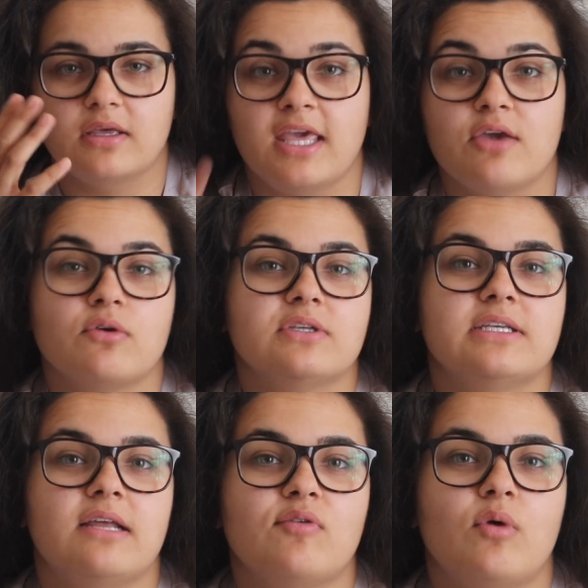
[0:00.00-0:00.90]
Kira is
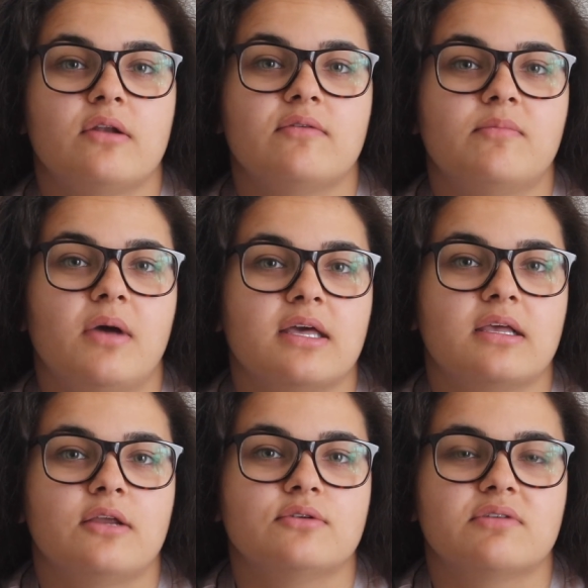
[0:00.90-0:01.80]
another one of my
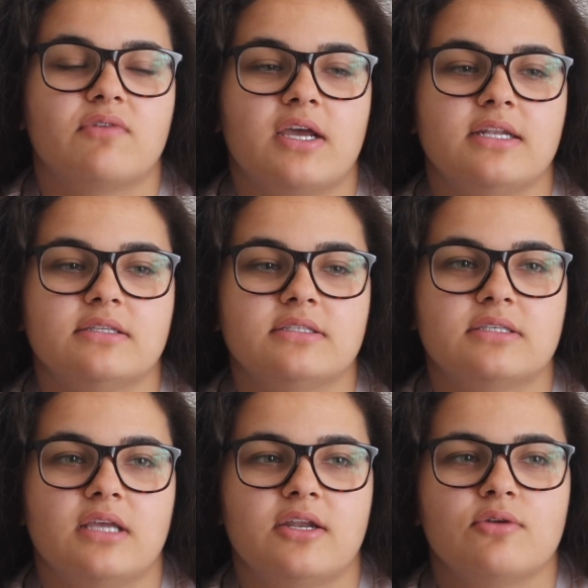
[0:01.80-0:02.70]
close
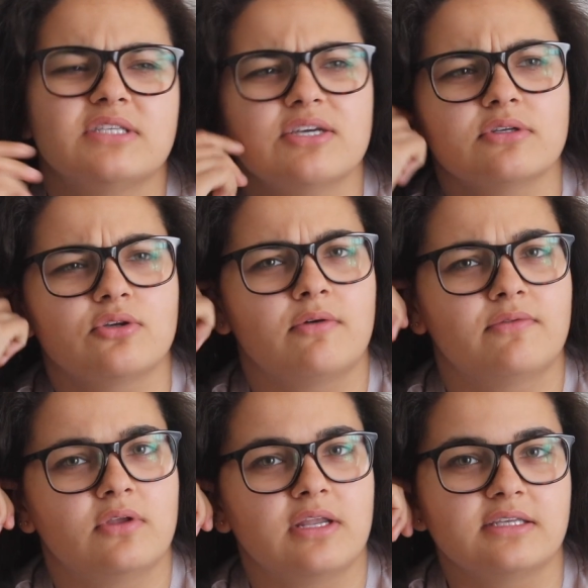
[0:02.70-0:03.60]
friends. I don't see her as
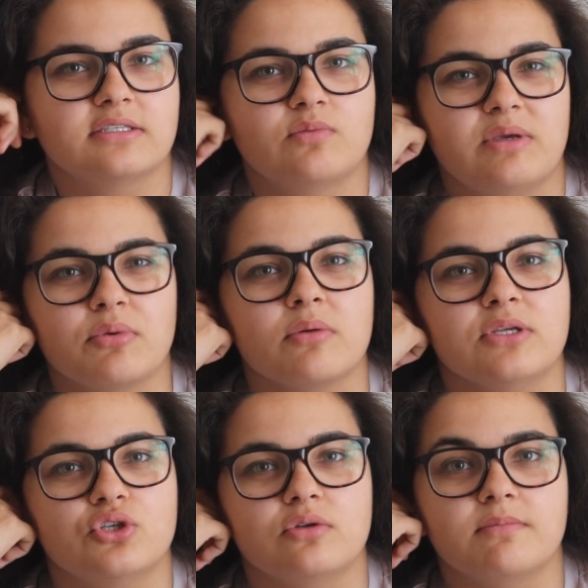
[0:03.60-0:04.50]
often as we probably
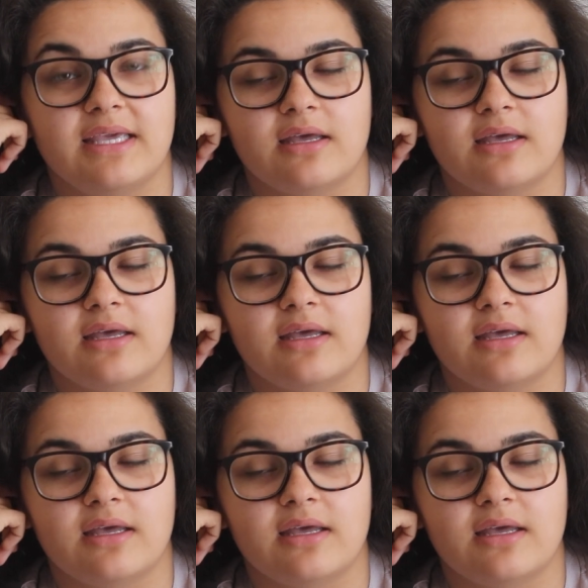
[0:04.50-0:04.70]
should meet